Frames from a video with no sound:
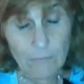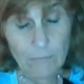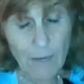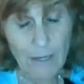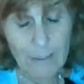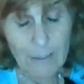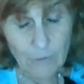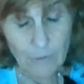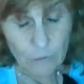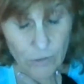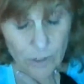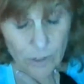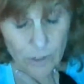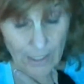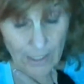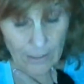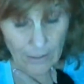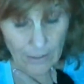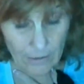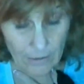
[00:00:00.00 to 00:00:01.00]

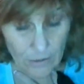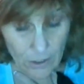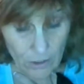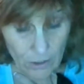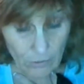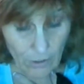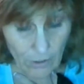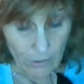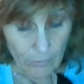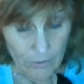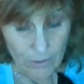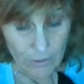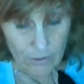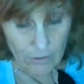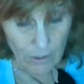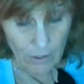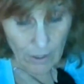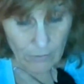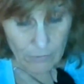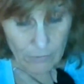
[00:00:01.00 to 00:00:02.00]
understanding too. I was
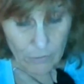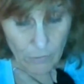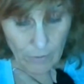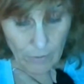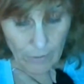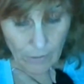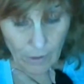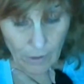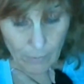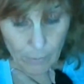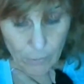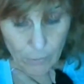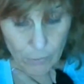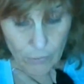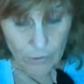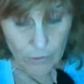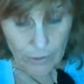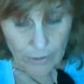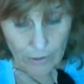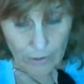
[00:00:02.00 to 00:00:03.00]
with
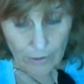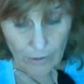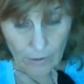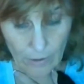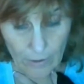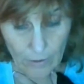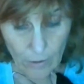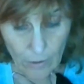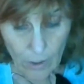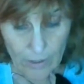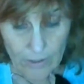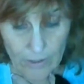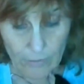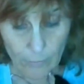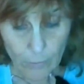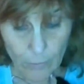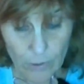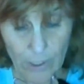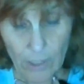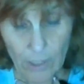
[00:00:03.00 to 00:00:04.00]
opportunity cost of
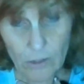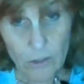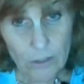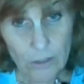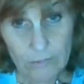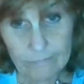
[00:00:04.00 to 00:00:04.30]
production.